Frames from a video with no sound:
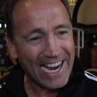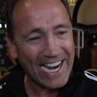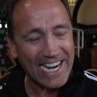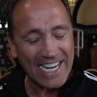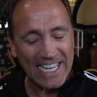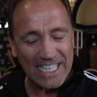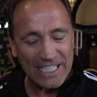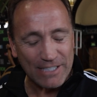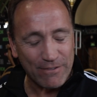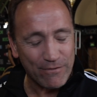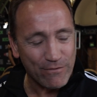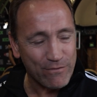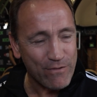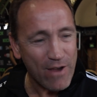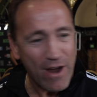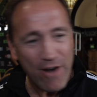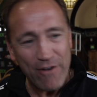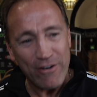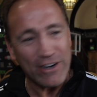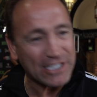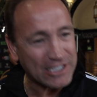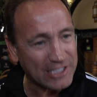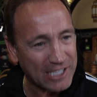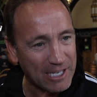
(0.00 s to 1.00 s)
and it's
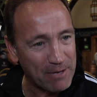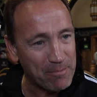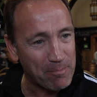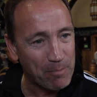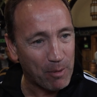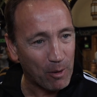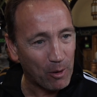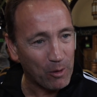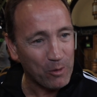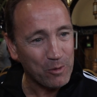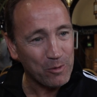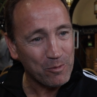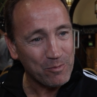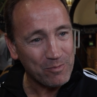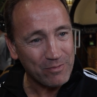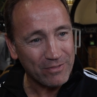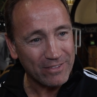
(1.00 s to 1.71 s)
very simple,